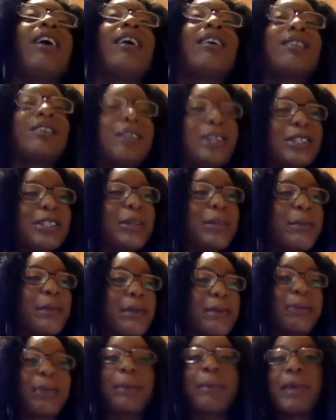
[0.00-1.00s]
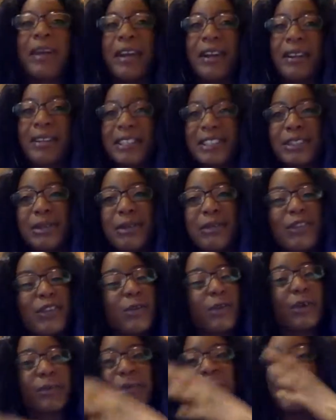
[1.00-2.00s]
Learn to be prepared. So if you
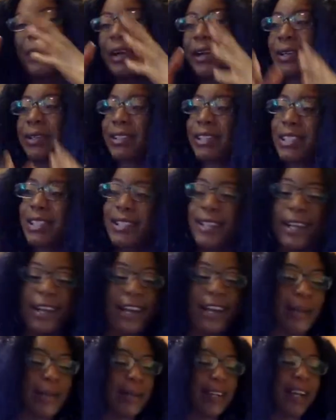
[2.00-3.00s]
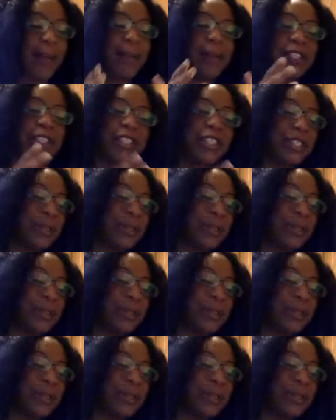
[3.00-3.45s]
weren't prepared this time and I mentioned